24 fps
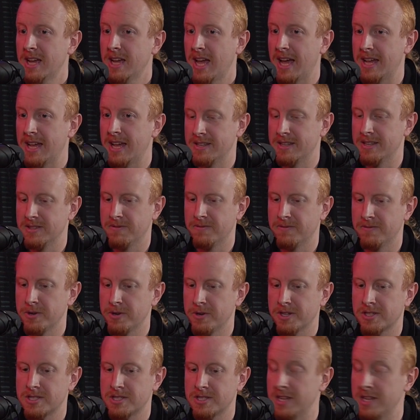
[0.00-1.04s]
And the
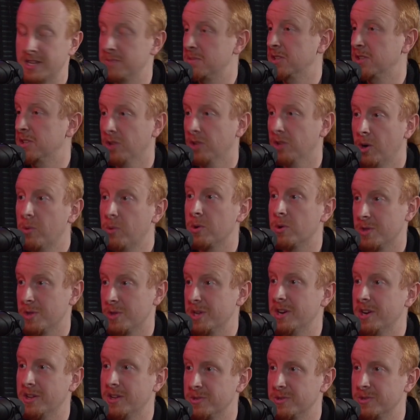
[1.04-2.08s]
verdicts tend to be lower
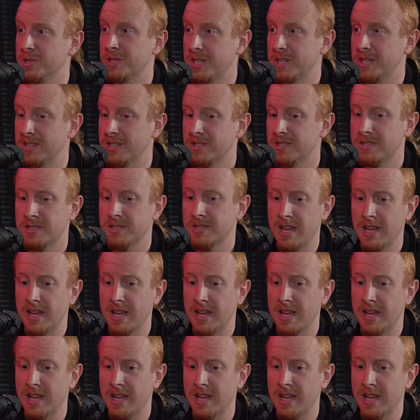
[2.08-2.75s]
than other states